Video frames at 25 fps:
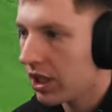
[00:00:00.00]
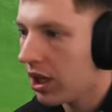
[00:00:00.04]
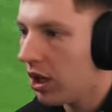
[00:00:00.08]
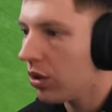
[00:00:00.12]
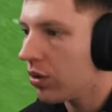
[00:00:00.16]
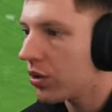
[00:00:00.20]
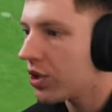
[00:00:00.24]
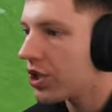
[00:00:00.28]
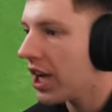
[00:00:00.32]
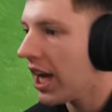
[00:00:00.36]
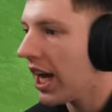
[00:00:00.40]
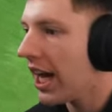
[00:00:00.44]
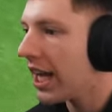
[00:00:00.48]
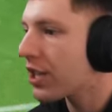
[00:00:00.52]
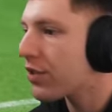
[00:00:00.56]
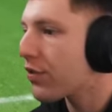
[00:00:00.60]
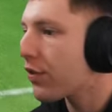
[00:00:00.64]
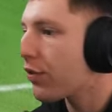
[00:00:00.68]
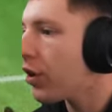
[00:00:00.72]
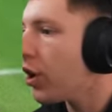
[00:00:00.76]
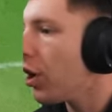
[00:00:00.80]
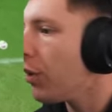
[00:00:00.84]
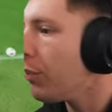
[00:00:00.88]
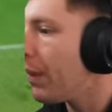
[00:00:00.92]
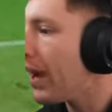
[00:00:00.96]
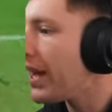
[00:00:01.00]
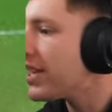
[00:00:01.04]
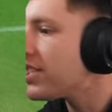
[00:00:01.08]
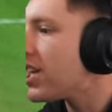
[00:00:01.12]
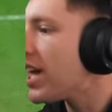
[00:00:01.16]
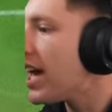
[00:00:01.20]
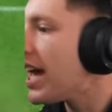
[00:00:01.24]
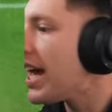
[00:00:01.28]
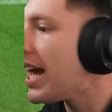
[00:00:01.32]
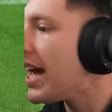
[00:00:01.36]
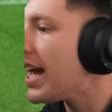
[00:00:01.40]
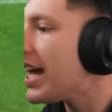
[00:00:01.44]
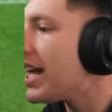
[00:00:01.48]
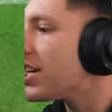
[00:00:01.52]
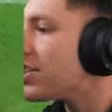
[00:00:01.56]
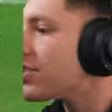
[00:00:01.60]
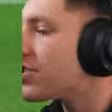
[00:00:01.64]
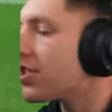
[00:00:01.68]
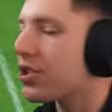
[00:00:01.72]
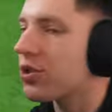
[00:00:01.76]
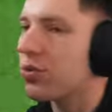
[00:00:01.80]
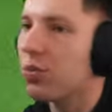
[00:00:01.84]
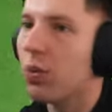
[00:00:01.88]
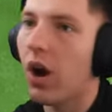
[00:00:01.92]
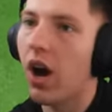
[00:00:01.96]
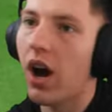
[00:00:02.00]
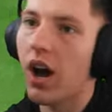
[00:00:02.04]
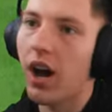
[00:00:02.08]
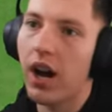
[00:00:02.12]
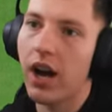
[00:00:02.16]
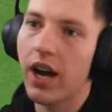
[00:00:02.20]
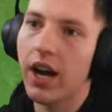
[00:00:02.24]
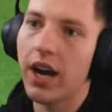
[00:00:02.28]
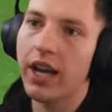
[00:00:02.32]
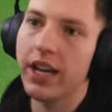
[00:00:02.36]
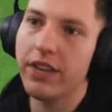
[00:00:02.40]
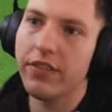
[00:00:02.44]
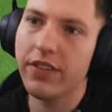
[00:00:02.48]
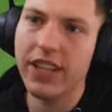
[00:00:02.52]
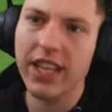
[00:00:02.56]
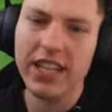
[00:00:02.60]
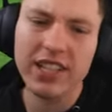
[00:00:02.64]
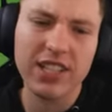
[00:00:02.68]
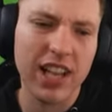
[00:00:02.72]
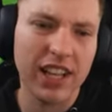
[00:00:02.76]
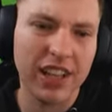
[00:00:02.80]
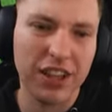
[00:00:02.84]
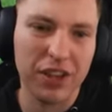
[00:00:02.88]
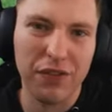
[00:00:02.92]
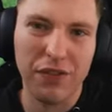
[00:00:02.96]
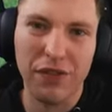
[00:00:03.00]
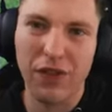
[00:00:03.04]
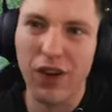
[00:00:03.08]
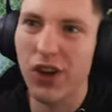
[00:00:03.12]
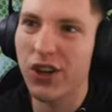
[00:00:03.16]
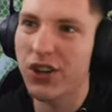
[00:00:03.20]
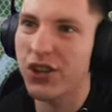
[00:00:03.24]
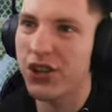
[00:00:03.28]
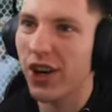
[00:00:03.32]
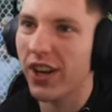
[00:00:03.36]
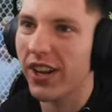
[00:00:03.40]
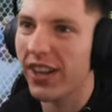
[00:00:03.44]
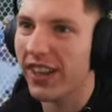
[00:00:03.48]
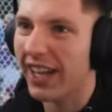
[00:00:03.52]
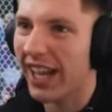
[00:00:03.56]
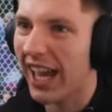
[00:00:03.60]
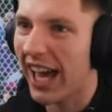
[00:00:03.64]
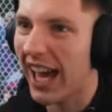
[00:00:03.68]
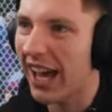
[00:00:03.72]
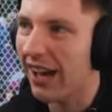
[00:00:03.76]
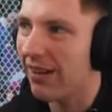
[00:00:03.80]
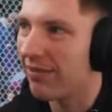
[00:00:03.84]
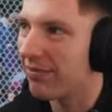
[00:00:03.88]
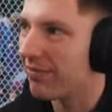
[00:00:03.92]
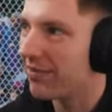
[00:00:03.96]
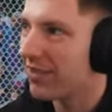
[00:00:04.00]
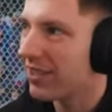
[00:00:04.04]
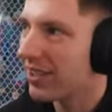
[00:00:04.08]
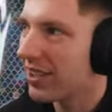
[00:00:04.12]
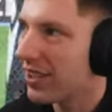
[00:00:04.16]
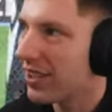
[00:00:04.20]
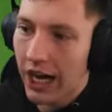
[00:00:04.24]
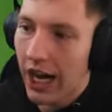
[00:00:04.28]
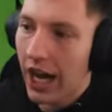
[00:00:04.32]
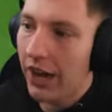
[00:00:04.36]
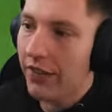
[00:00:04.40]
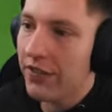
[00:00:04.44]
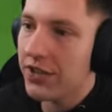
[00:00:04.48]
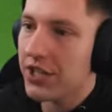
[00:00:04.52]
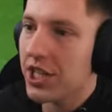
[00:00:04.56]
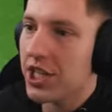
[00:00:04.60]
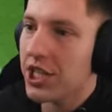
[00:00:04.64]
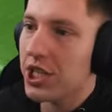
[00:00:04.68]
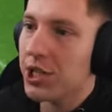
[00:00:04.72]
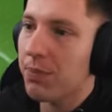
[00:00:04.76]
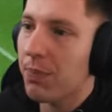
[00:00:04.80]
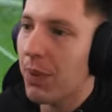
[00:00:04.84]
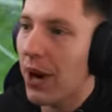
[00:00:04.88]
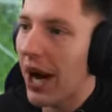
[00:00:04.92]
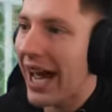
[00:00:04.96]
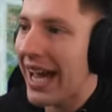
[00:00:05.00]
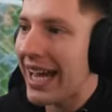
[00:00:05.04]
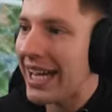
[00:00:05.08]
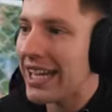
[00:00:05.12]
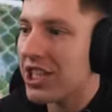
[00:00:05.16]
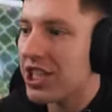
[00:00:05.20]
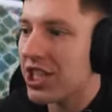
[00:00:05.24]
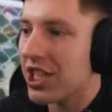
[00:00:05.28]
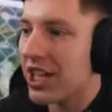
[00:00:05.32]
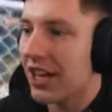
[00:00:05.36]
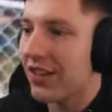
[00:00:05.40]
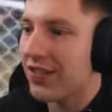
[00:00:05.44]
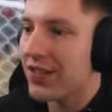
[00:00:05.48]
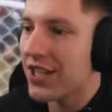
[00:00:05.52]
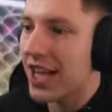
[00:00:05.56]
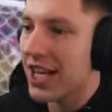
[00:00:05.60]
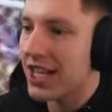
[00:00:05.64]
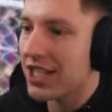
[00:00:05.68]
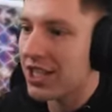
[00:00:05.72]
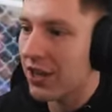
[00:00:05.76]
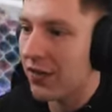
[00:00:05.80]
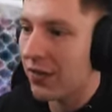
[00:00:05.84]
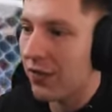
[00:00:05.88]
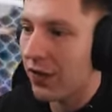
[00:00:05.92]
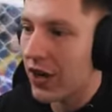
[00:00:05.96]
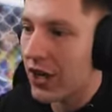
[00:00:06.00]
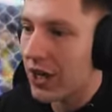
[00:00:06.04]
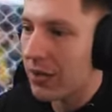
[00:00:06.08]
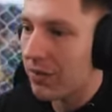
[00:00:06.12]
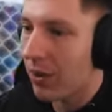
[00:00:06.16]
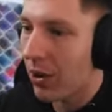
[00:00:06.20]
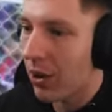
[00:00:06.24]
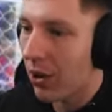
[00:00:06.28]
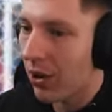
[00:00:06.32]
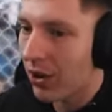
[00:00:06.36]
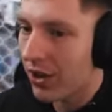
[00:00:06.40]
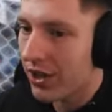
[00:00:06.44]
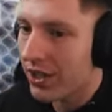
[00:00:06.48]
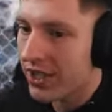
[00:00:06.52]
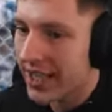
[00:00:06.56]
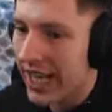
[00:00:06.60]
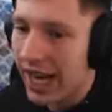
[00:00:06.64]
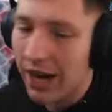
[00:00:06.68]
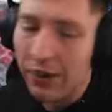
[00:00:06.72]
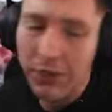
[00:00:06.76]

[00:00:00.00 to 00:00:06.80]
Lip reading: Oh, chance for Real Betis. It's wide. I think that's like their first shot of the game. Iversen's brace gives us the 3 points.